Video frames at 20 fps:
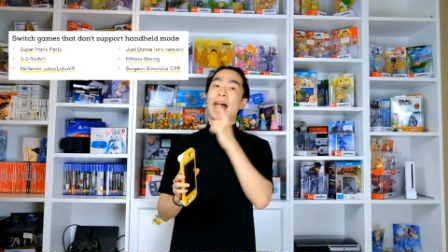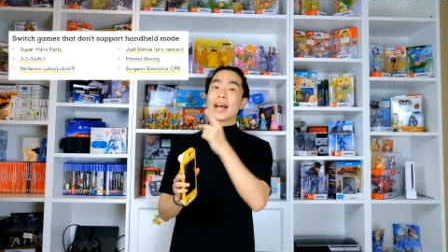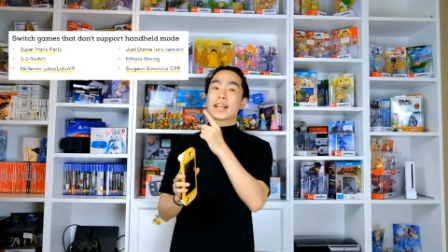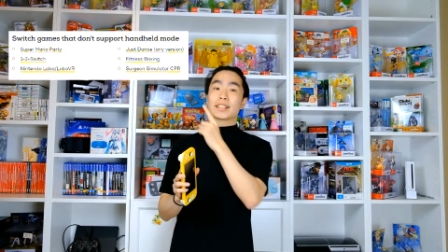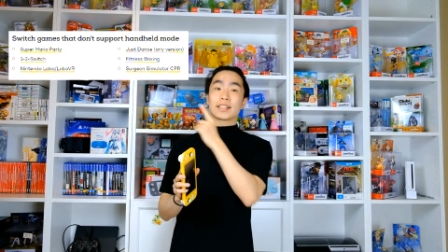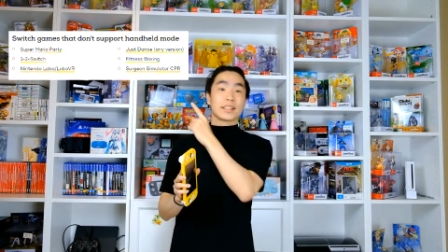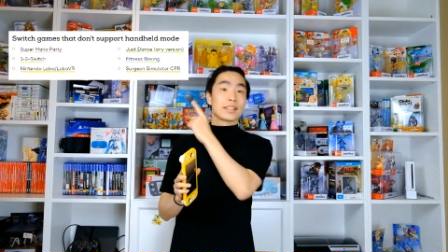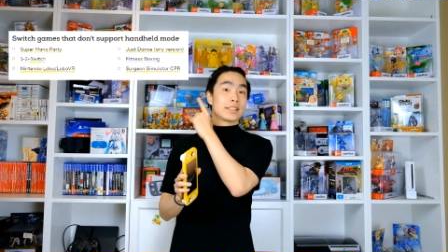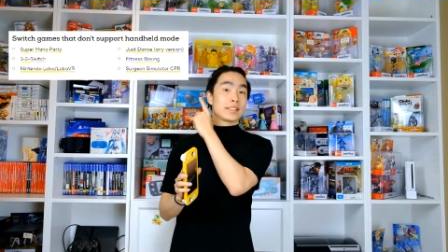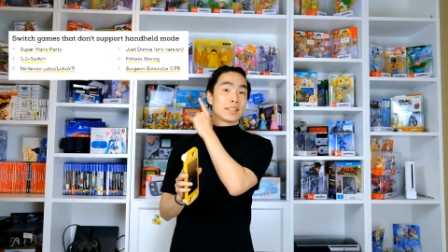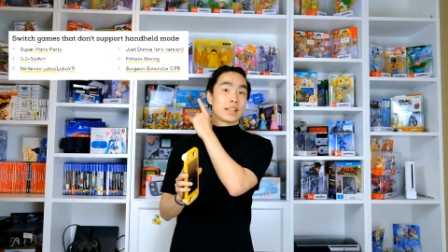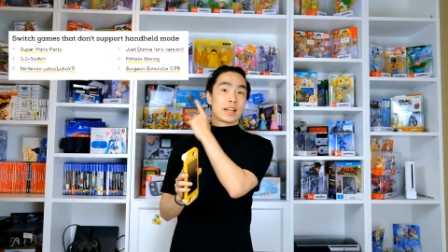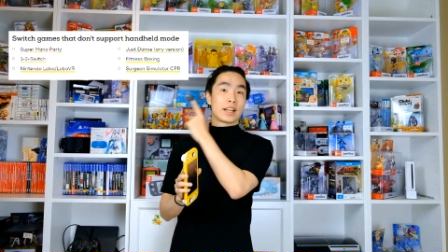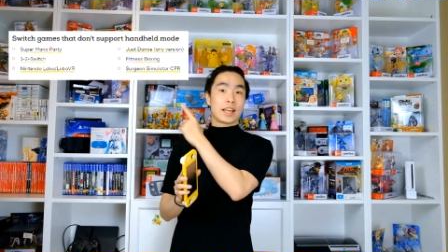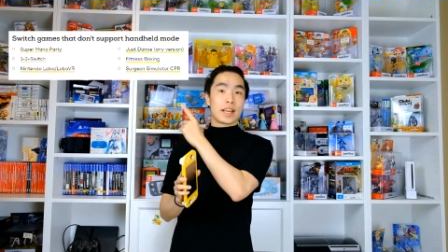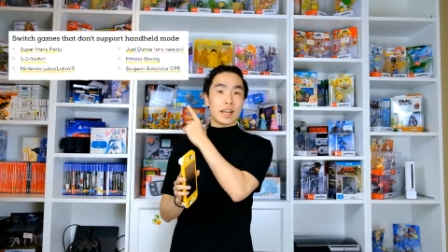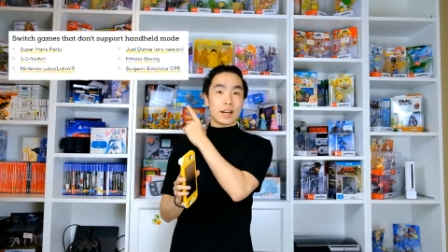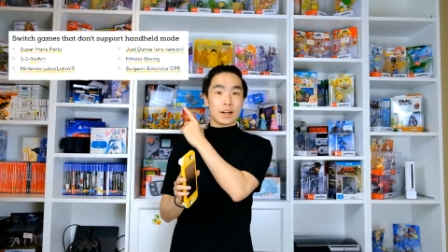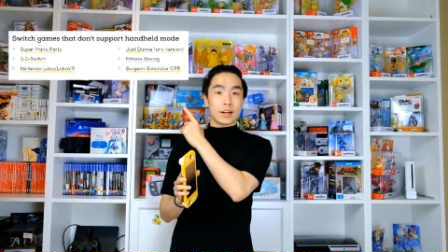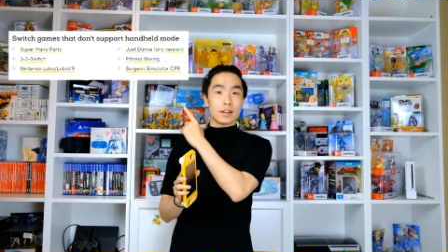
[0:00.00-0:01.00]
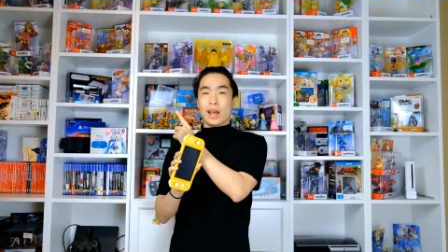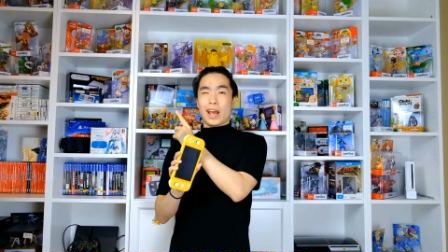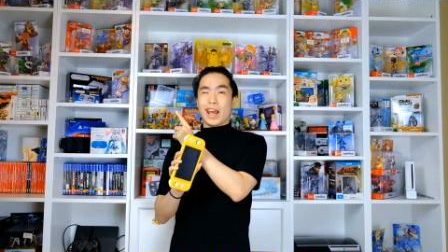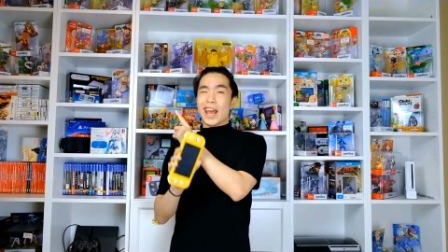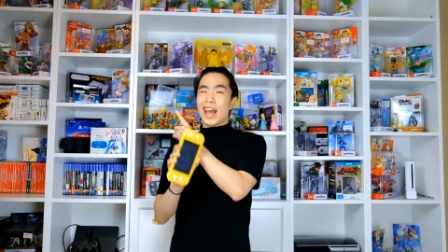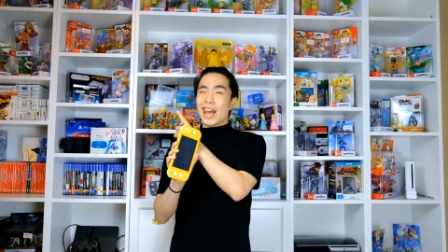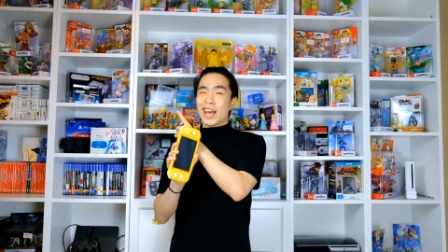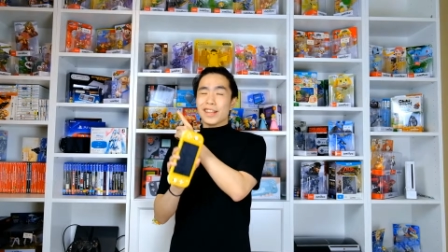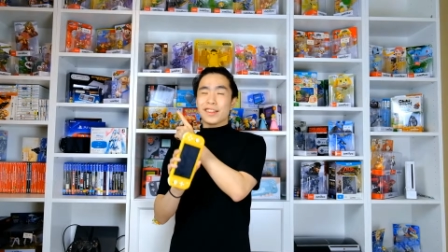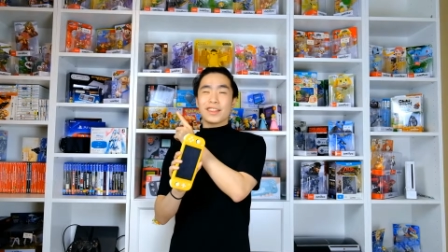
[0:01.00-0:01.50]
as listed here,
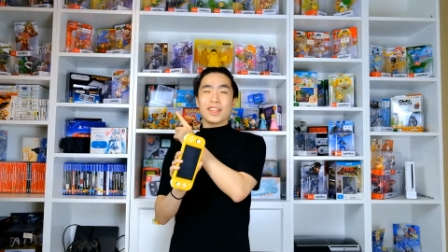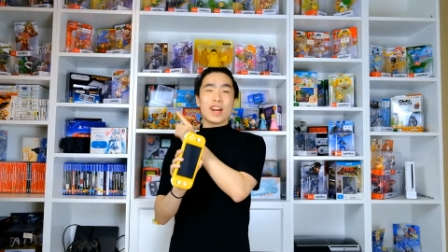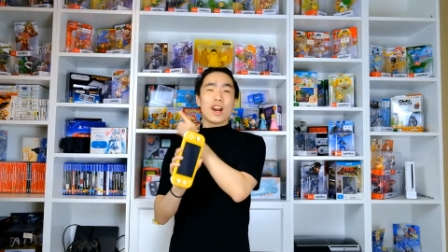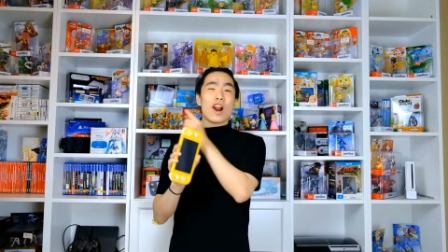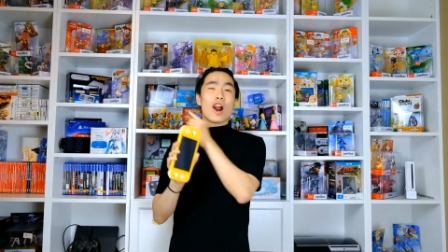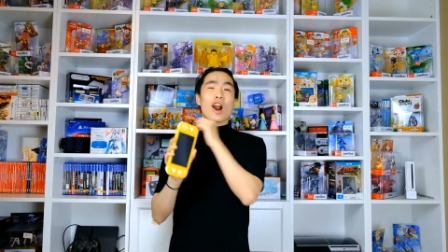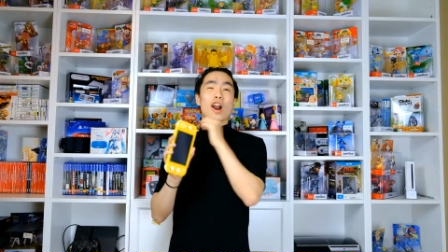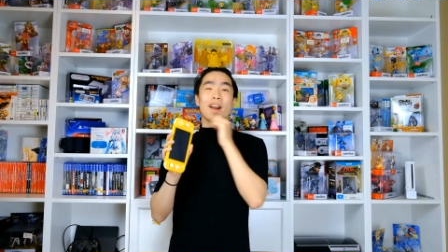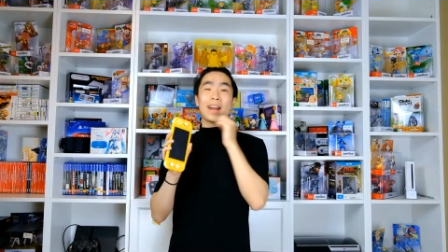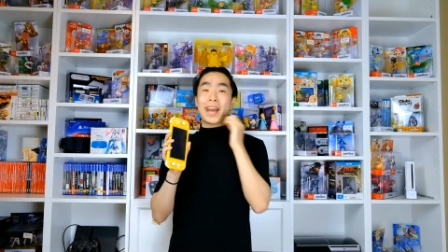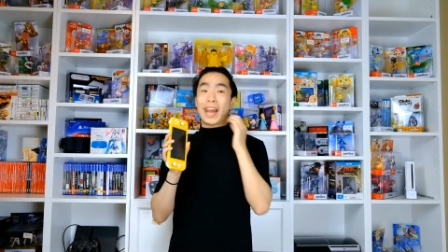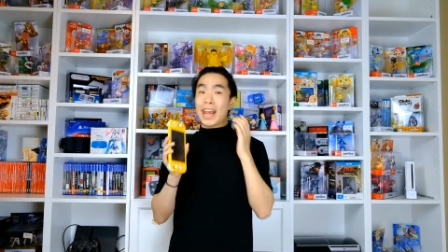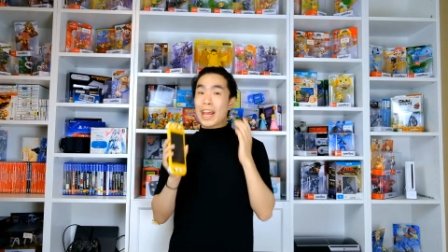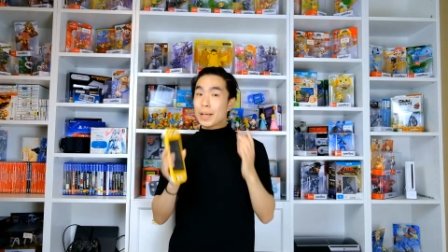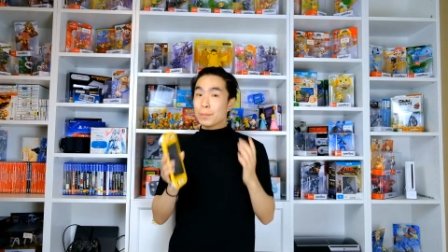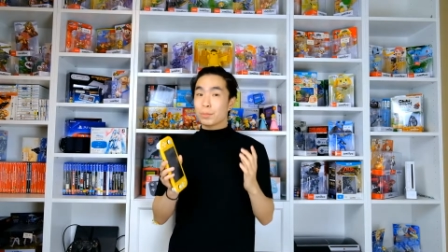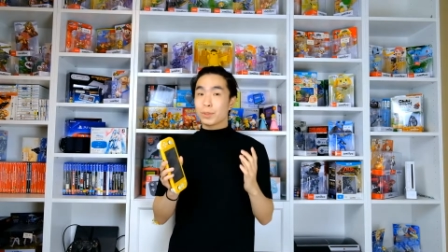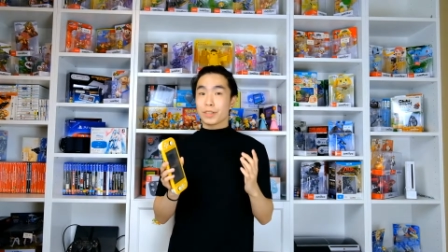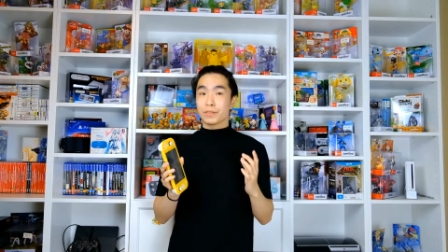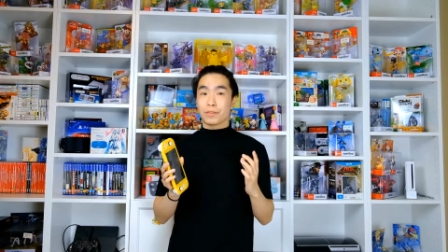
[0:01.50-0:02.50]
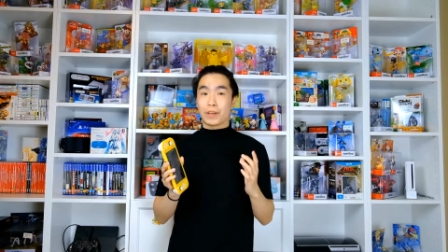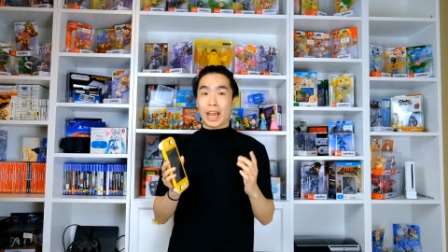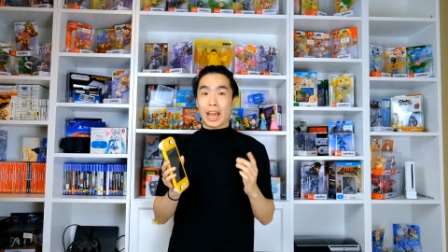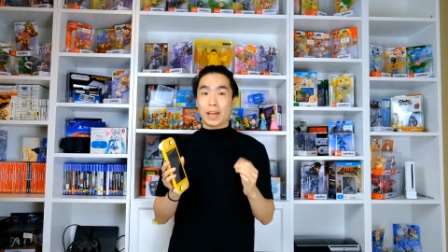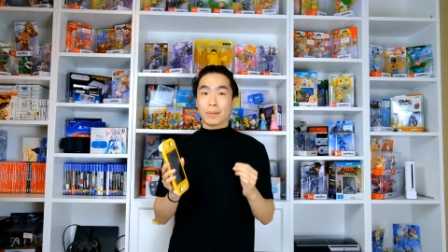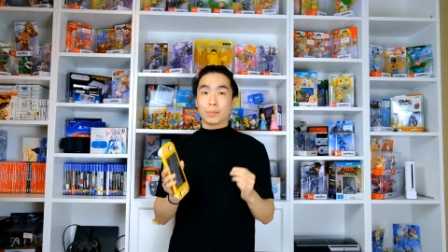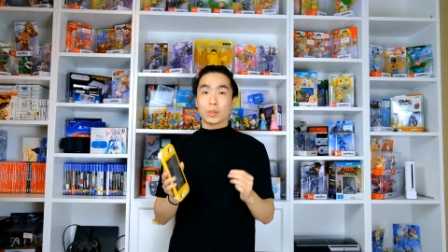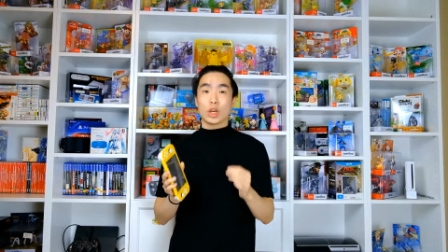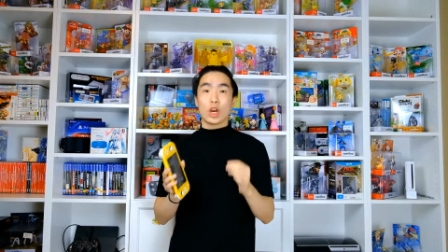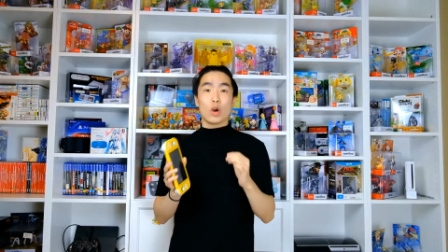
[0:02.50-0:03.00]
and there are heaps of
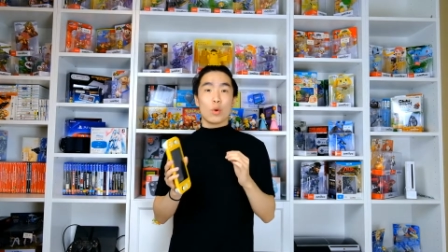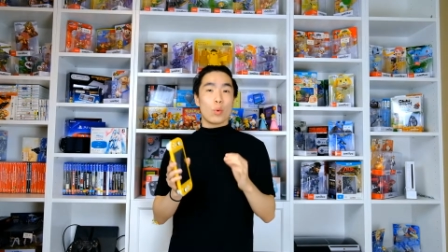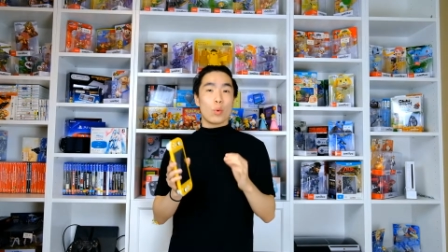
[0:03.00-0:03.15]
games